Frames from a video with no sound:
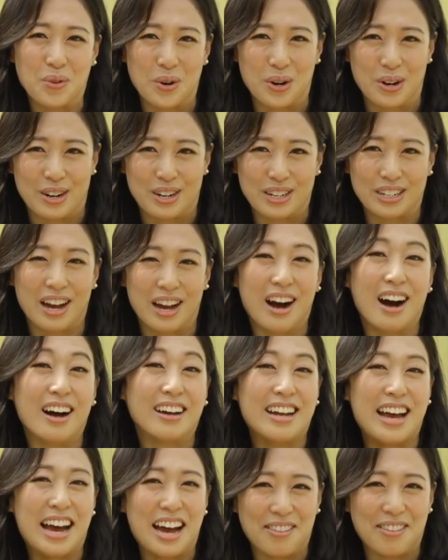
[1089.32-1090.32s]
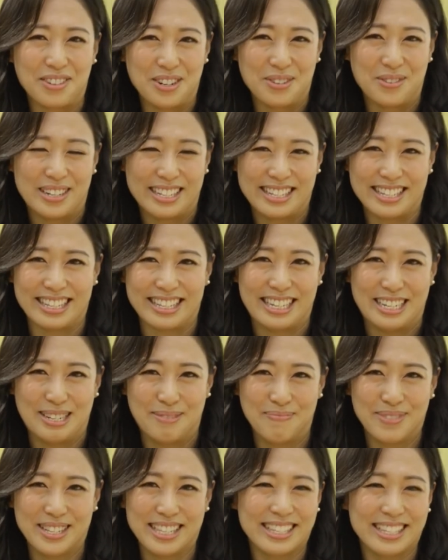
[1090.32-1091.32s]
word on everyone's
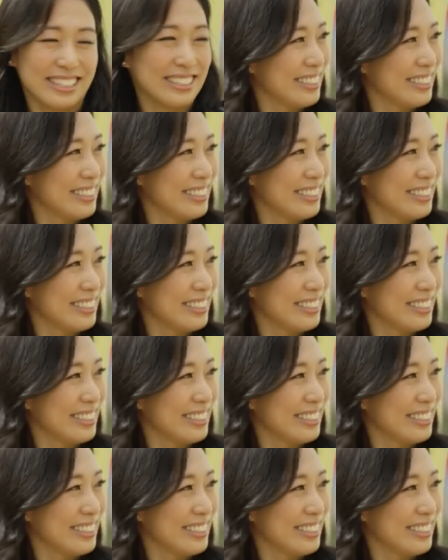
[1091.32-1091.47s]
lips.